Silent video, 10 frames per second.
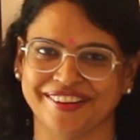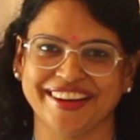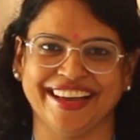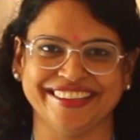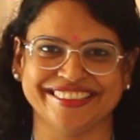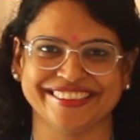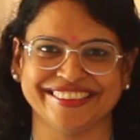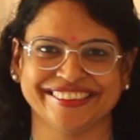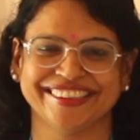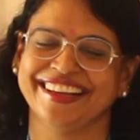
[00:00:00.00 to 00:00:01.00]
reality.
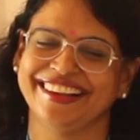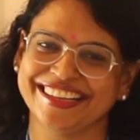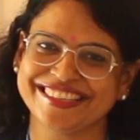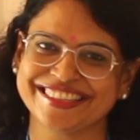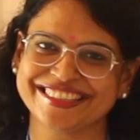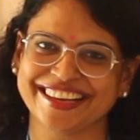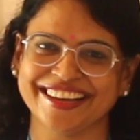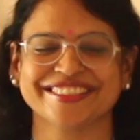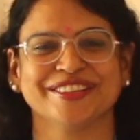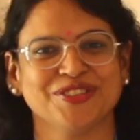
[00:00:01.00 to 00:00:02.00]
Let's
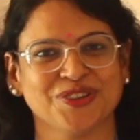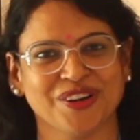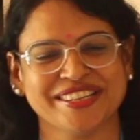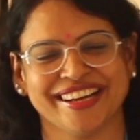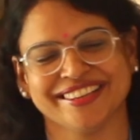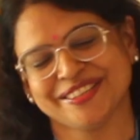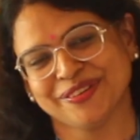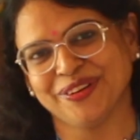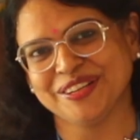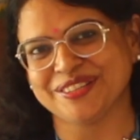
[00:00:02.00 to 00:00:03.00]
discuss John Donne's
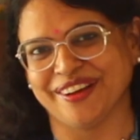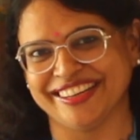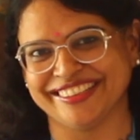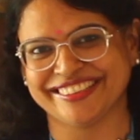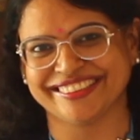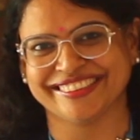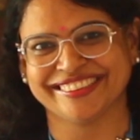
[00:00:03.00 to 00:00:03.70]
Holy Sonnet.